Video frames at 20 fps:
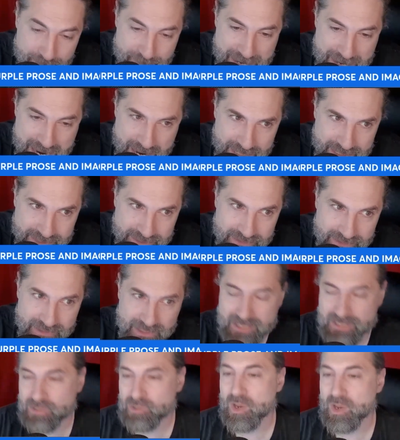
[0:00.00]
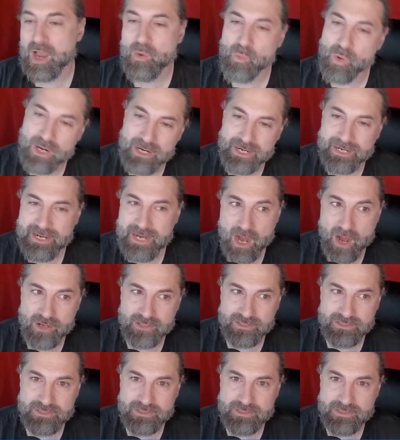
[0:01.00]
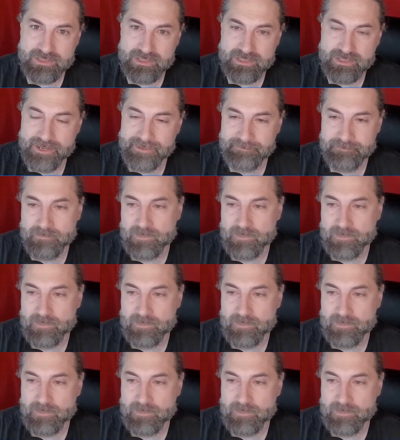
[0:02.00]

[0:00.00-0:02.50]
about it. So I want a character to see that.